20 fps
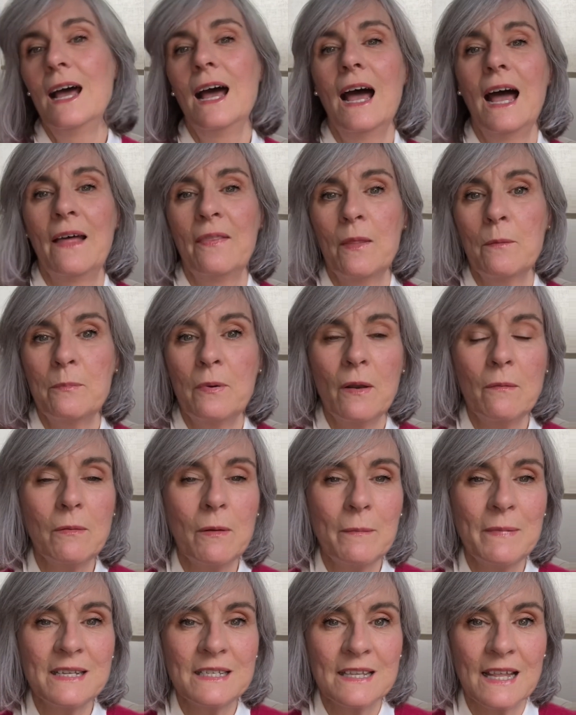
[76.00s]
And the
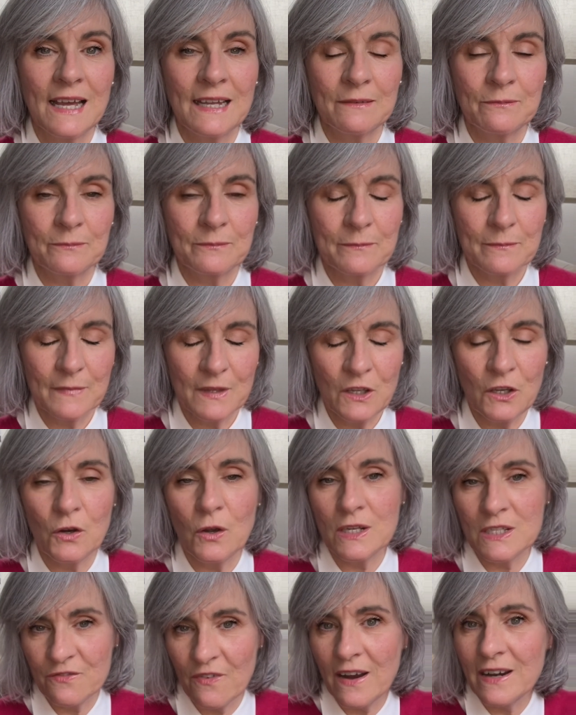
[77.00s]
problem is that, you know,
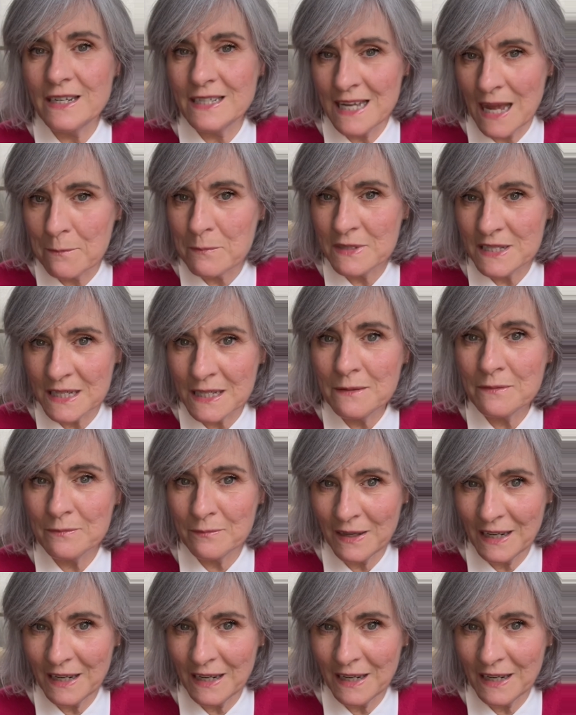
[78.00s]
it's very tempting,